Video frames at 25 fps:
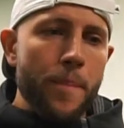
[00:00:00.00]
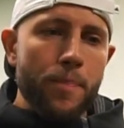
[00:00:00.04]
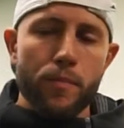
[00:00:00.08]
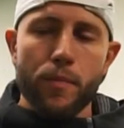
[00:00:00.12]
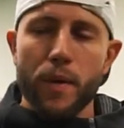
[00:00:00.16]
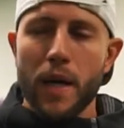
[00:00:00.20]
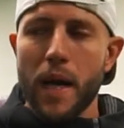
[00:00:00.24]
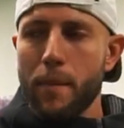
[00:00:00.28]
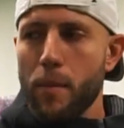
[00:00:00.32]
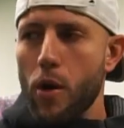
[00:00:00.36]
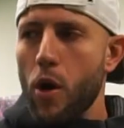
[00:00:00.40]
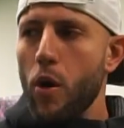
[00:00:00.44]

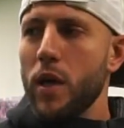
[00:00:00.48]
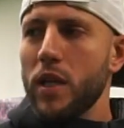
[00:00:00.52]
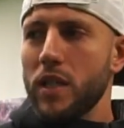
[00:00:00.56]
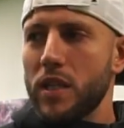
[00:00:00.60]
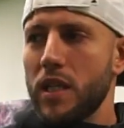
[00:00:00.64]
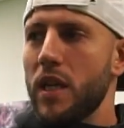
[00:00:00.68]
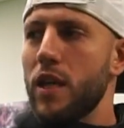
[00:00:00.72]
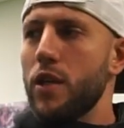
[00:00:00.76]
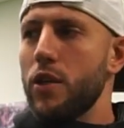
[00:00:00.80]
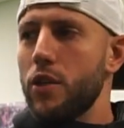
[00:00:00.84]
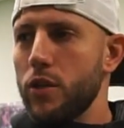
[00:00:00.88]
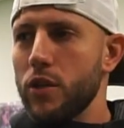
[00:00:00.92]
But I'm always
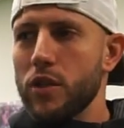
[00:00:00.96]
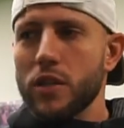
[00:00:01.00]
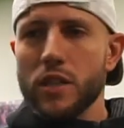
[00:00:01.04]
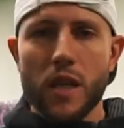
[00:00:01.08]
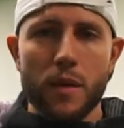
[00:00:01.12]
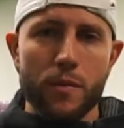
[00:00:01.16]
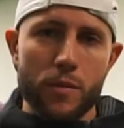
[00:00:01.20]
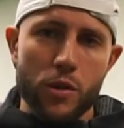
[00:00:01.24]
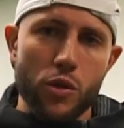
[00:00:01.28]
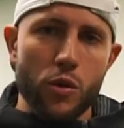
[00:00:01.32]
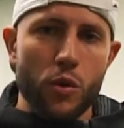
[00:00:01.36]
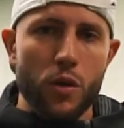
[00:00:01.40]
going to do
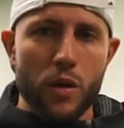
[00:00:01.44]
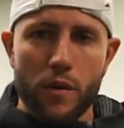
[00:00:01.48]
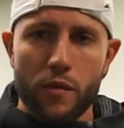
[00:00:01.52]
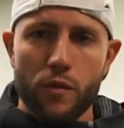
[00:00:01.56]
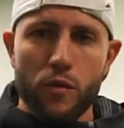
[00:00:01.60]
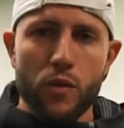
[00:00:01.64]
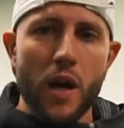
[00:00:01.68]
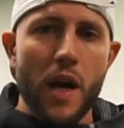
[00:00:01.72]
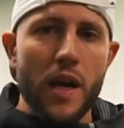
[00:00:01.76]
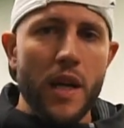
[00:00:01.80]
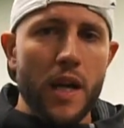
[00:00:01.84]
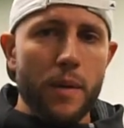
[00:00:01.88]
some sort
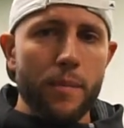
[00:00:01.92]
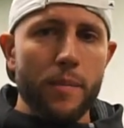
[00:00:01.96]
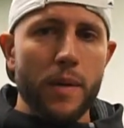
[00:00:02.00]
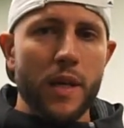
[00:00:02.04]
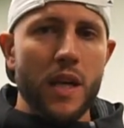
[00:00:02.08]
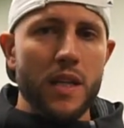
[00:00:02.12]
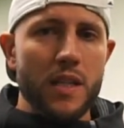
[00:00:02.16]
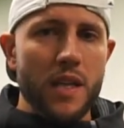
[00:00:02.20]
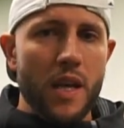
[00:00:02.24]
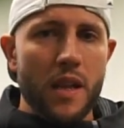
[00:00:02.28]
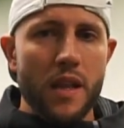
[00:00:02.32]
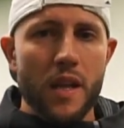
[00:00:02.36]
of running
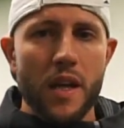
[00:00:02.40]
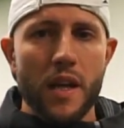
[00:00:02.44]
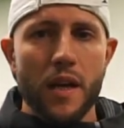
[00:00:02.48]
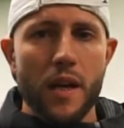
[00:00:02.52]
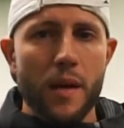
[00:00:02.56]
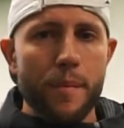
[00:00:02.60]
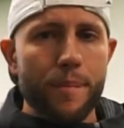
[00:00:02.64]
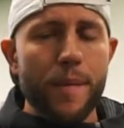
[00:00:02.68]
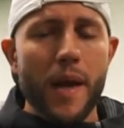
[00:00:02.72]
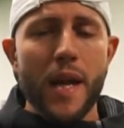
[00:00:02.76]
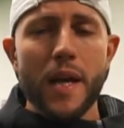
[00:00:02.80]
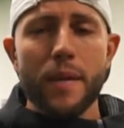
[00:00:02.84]
because I think
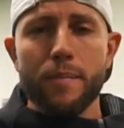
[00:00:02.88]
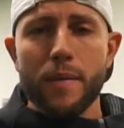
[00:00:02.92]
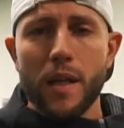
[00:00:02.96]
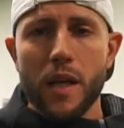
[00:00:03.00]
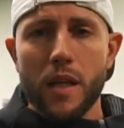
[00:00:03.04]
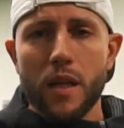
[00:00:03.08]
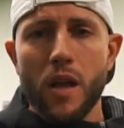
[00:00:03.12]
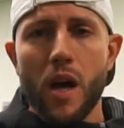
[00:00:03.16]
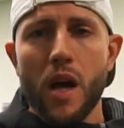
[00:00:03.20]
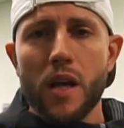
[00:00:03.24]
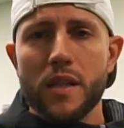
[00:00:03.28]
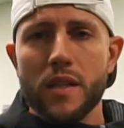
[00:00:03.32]
it made me
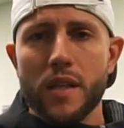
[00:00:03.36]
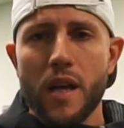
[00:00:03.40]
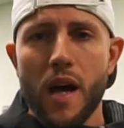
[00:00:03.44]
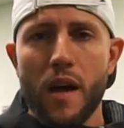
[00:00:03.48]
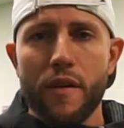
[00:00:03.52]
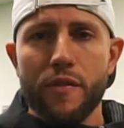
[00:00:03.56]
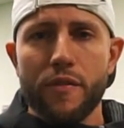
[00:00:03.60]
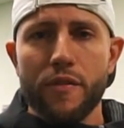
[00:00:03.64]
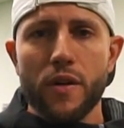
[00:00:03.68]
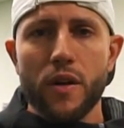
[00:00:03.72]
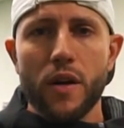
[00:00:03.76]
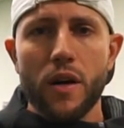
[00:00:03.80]
a lot
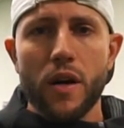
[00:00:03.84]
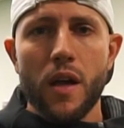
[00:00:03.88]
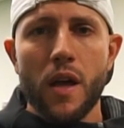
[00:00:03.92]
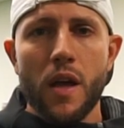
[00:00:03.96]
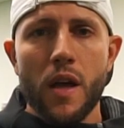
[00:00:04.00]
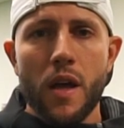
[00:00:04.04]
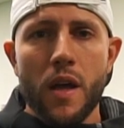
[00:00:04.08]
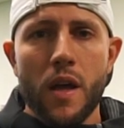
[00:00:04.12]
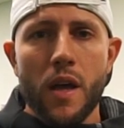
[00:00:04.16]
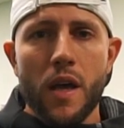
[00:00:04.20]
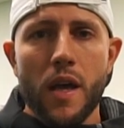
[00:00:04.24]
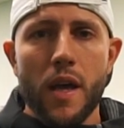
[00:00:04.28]
tougher.
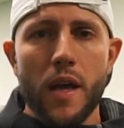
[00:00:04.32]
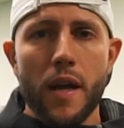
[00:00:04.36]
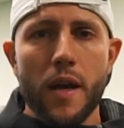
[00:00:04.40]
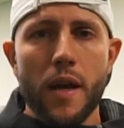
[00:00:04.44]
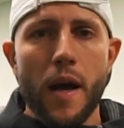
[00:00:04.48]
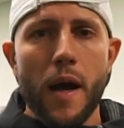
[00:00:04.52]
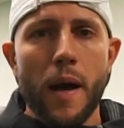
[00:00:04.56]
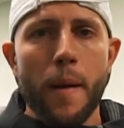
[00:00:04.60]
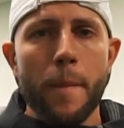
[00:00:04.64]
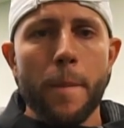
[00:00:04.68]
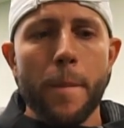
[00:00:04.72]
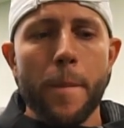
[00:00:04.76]

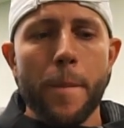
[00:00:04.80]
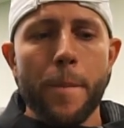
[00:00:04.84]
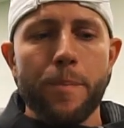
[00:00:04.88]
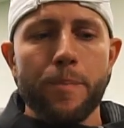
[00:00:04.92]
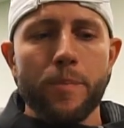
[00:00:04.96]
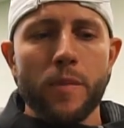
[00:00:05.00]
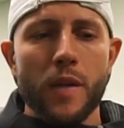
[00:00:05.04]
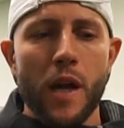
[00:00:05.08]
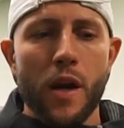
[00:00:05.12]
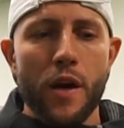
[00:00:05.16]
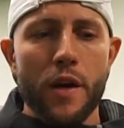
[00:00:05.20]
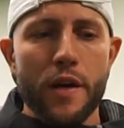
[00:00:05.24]
And
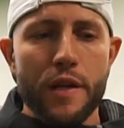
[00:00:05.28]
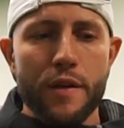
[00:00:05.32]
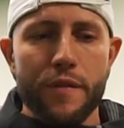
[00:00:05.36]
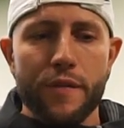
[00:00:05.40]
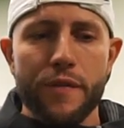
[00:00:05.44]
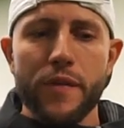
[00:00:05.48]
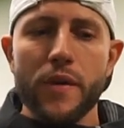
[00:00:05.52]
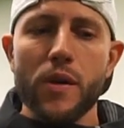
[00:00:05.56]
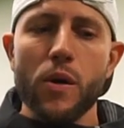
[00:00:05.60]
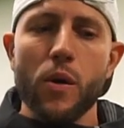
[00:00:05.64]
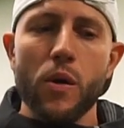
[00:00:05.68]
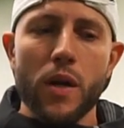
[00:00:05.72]
I already
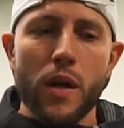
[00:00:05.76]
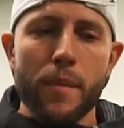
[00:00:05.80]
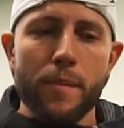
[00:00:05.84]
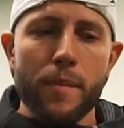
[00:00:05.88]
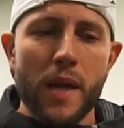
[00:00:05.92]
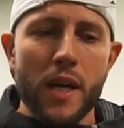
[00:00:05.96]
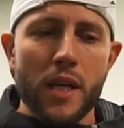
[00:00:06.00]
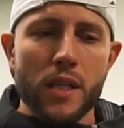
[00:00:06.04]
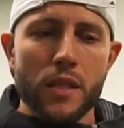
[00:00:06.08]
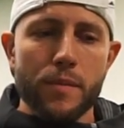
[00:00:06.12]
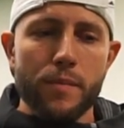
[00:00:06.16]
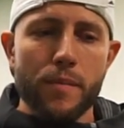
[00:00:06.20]
feel it
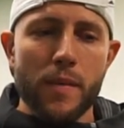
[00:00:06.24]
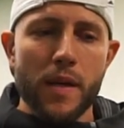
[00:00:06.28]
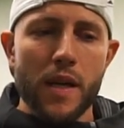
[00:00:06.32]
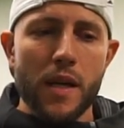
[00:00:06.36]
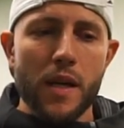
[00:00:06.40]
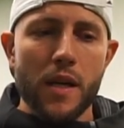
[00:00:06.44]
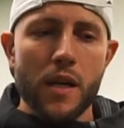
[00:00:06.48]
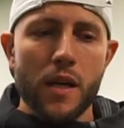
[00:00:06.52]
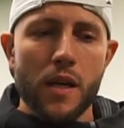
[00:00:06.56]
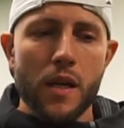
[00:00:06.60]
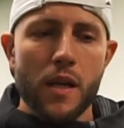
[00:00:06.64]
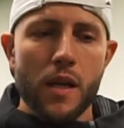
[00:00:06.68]
makes
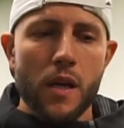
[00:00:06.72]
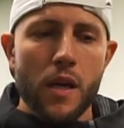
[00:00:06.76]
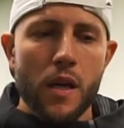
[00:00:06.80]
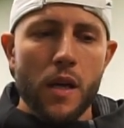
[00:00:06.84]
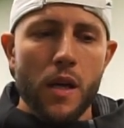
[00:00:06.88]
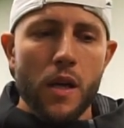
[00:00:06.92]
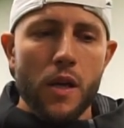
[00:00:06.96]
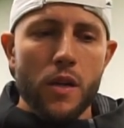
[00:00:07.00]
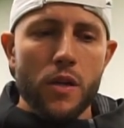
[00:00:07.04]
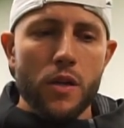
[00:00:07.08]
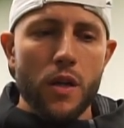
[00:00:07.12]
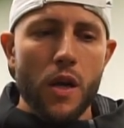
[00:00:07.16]
me,
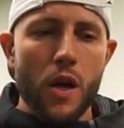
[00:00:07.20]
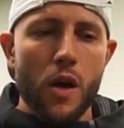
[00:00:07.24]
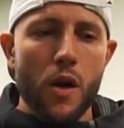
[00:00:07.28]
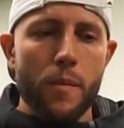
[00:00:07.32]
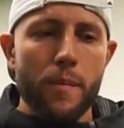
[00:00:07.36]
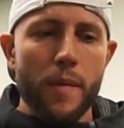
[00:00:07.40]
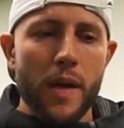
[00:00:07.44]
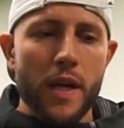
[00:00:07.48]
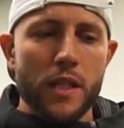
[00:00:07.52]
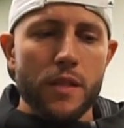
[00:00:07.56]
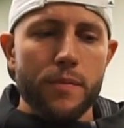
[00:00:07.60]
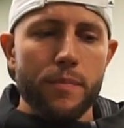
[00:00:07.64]

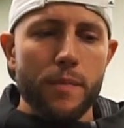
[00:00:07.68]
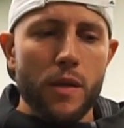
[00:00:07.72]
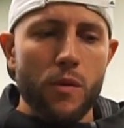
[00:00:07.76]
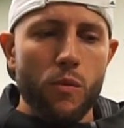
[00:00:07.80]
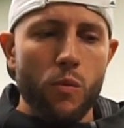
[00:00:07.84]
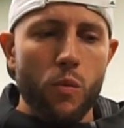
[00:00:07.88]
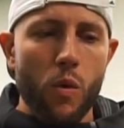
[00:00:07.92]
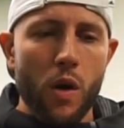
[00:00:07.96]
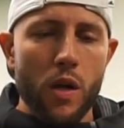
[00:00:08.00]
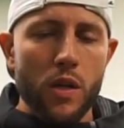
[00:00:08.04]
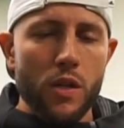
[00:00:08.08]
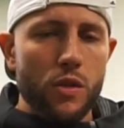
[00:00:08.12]
it makes me
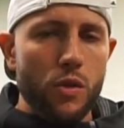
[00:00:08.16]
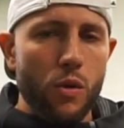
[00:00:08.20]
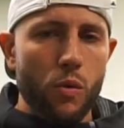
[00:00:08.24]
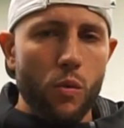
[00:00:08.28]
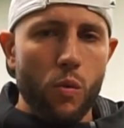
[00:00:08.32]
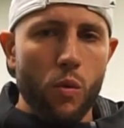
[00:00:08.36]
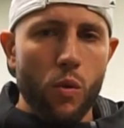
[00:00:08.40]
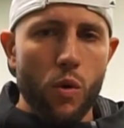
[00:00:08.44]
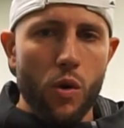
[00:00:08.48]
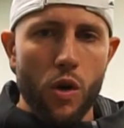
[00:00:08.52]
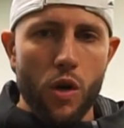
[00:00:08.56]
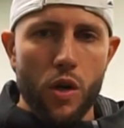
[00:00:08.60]
want to
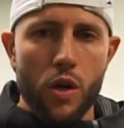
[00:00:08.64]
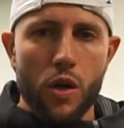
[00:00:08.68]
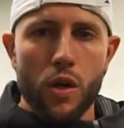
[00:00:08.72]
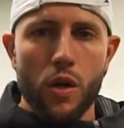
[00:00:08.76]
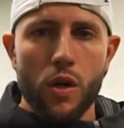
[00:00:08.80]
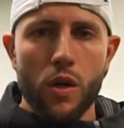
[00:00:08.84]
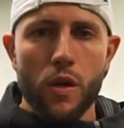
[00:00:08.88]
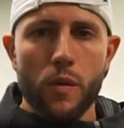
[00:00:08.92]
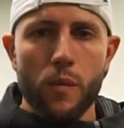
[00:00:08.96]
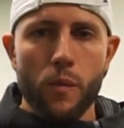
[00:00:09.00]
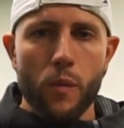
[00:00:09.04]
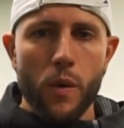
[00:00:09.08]
work
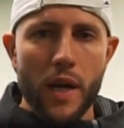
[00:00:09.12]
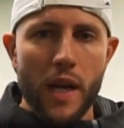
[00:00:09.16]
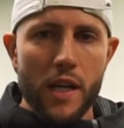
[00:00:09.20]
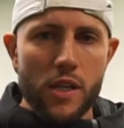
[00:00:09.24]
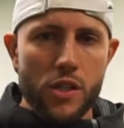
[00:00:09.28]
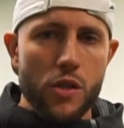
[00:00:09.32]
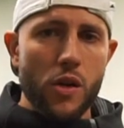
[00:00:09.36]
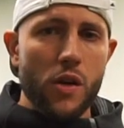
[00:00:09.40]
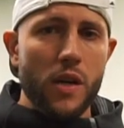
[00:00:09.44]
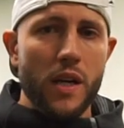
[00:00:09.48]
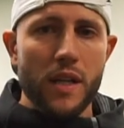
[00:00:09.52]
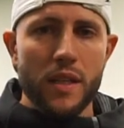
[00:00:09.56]
when I
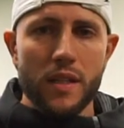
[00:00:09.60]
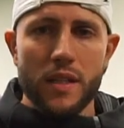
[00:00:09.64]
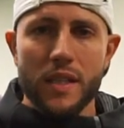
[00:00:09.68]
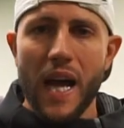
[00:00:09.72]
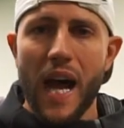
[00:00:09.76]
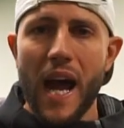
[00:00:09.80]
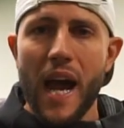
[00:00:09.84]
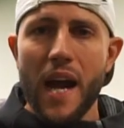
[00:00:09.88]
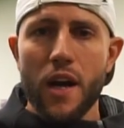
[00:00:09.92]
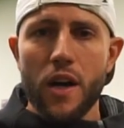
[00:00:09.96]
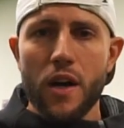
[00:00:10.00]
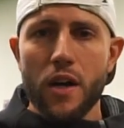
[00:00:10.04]
start getting
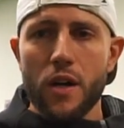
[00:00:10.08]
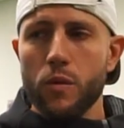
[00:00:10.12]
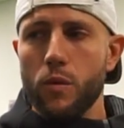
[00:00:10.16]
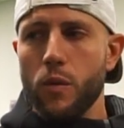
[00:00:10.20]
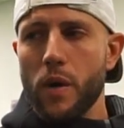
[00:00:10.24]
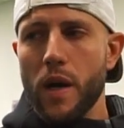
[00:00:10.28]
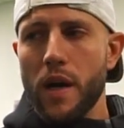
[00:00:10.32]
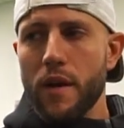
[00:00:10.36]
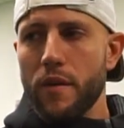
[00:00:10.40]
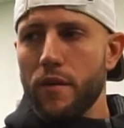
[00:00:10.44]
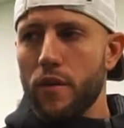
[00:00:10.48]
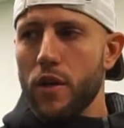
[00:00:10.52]
tired,
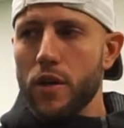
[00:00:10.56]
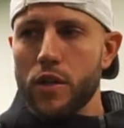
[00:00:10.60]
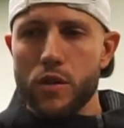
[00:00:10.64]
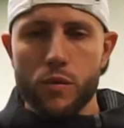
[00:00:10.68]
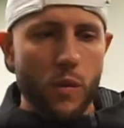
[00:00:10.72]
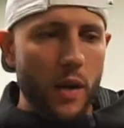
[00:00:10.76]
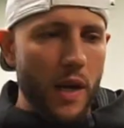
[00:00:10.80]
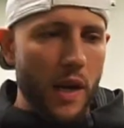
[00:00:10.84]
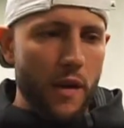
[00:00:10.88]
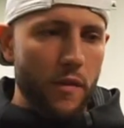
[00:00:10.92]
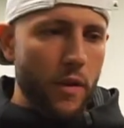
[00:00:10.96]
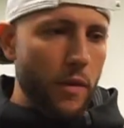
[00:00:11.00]
whenever it's
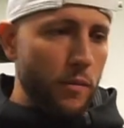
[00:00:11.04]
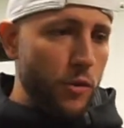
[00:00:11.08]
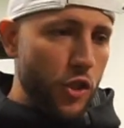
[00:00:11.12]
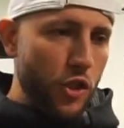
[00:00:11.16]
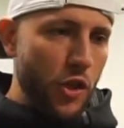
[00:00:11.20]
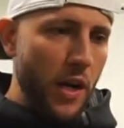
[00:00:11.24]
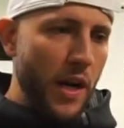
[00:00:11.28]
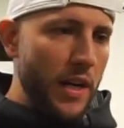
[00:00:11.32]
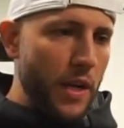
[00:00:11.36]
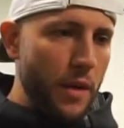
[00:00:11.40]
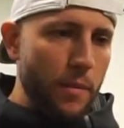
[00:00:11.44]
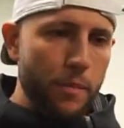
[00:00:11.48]
whatever I'm
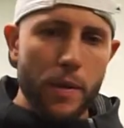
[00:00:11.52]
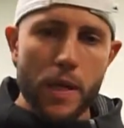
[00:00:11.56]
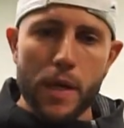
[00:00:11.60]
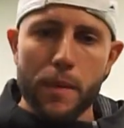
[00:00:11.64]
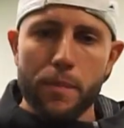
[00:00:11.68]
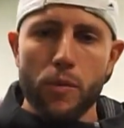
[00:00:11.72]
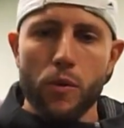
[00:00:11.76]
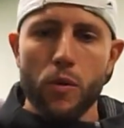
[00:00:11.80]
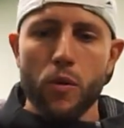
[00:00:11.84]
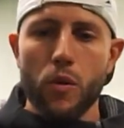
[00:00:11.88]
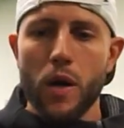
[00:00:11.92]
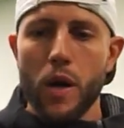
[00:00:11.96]
training
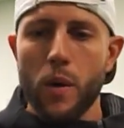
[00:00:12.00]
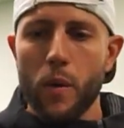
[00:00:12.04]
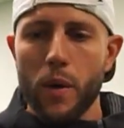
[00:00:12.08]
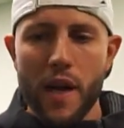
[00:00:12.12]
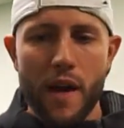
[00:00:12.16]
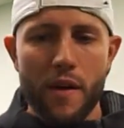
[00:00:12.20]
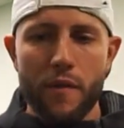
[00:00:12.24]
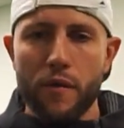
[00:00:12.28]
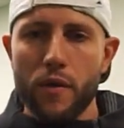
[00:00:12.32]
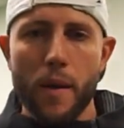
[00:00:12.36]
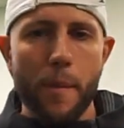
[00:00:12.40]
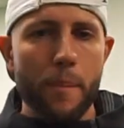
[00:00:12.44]
people,
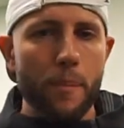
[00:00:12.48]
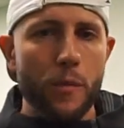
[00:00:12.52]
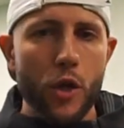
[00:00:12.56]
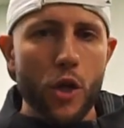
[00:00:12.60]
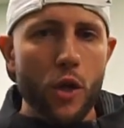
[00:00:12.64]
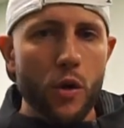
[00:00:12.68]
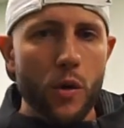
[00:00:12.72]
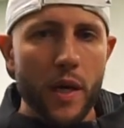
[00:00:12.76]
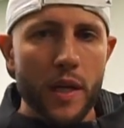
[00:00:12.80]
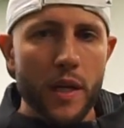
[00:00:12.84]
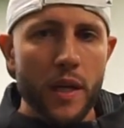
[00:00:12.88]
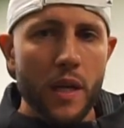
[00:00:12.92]
whatever I'm
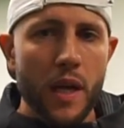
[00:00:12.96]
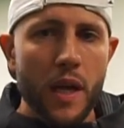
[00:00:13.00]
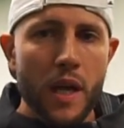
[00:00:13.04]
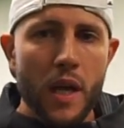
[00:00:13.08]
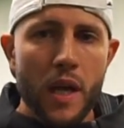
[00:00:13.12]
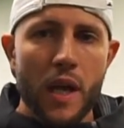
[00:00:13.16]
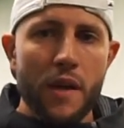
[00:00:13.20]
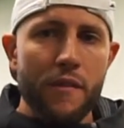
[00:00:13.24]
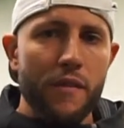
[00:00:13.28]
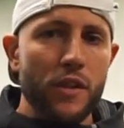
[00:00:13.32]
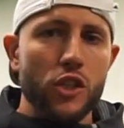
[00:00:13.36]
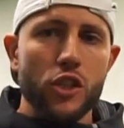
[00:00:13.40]
doing.
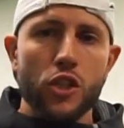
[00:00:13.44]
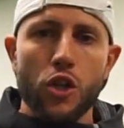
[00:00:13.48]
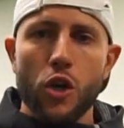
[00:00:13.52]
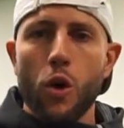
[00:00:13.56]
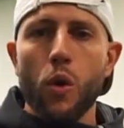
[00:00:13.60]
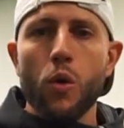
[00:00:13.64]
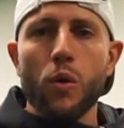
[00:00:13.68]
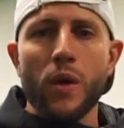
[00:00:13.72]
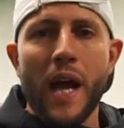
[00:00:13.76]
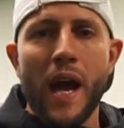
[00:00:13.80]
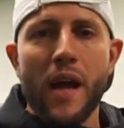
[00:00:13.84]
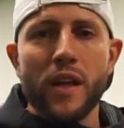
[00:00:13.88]
If it's
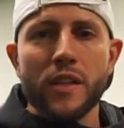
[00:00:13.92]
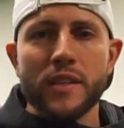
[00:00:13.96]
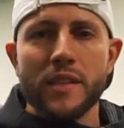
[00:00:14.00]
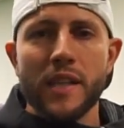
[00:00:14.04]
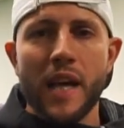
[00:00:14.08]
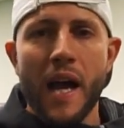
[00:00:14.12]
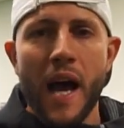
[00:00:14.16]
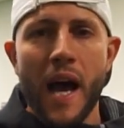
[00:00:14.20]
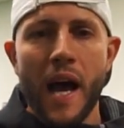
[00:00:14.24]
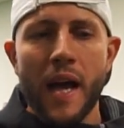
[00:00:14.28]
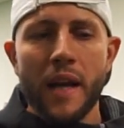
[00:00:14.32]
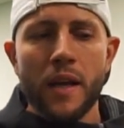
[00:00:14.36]
cold
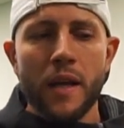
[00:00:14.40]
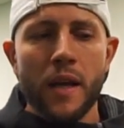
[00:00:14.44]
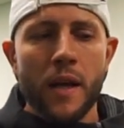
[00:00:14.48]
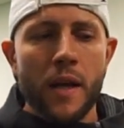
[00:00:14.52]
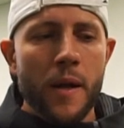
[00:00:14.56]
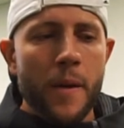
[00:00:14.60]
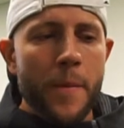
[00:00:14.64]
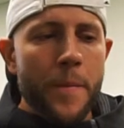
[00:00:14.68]
outside